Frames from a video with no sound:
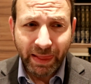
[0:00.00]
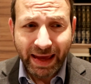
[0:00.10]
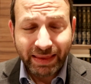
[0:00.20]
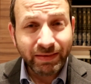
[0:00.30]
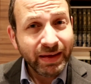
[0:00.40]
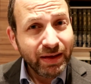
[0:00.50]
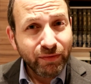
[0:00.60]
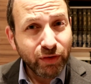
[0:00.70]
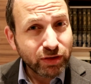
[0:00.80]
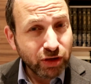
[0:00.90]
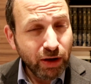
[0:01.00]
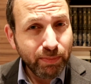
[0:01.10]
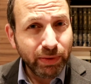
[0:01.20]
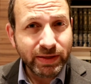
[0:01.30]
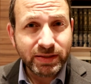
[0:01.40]
And for
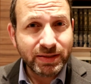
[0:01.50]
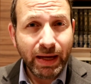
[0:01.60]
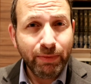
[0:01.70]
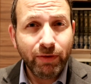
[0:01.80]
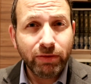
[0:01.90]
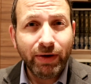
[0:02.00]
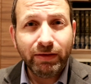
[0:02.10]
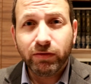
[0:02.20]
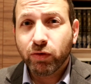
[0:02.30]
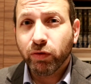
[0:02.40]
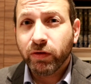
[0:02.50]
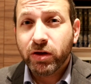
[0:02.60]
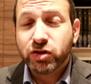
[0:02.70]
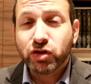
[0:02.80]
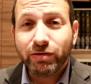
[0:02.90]
example, there's a type of arthritis called
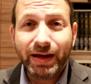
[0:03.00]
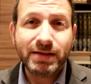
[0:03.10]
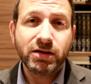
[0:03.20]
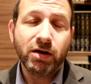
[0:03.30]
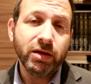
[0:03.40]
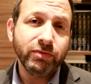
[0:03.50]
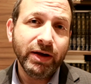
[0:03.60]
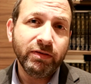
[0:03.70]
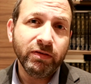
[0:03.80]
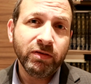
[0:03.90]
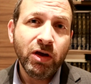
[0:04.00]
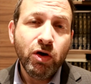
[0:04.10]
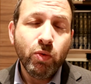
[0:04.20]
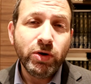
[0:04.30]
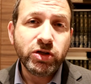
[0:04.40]
psoriatic arthritis,
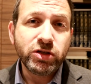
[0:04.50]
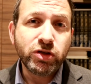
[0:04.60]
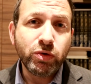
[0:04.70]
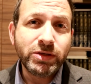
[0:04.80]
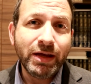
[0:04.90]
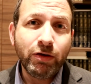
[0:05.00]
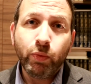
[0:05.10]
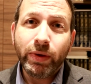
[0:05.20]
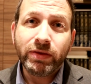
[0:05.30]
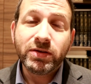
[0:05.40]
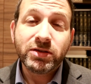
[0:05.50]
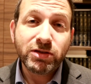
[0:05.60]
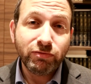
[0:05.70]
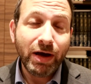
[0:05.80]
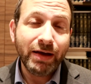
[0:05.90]
which is associated with
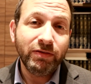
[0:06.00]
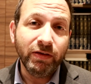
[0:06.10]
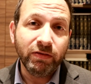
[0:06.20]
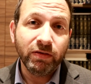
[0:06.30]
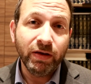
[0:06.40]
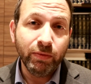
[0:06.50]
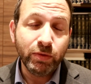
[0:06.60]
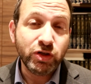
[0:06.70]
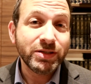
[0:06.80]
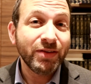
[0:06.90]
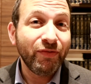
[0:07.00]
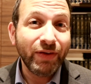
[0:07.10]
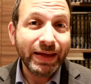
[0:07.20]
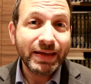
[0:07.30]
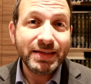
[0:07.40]
psoriasis, which is a
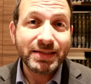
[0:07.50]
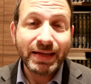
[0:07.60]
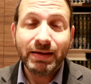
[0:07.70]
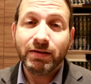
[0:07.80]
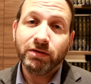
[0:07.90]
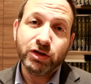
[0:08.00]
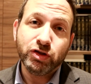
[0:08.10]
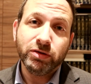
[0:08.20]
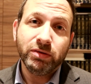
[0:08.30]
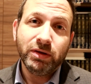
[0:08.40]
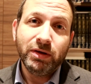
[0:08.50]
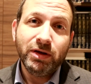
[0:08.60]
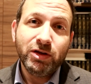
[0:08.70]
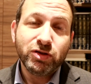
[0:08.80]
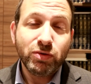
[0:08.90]
flaky skin condition.
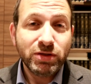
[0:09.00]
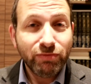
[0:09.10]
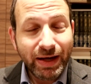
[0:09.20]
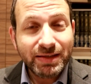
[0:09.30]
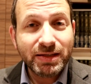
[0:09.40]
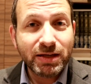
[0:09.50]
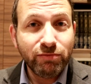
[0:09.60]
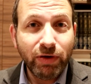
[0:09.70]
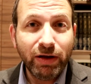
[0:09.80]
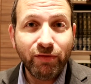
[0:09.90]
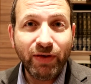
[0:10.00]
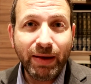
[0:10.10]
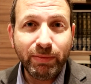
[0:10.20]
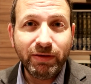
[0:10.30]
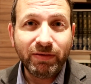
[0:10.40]
So psoriasis can run in
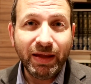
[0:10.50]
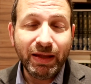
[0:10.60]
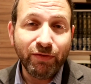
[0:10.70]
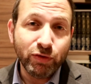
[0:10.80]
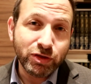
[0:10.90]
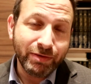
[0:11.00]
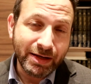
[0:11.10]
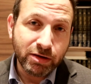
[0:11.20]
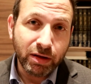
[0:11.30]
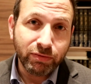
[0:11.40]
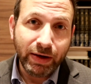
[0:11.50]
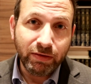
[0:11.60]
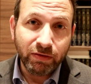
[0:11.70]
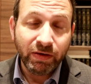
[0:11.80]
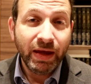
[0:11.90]
families, and therefore psoriatic
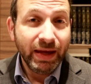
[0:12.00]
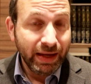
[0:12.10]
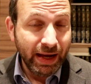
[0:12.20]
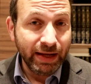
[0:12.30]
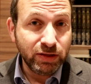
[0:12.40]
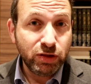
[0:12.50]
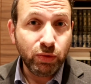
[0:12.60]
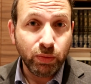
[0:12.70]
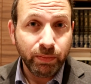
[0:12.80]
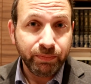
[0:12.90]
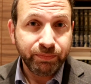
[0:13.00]
arthritis can too.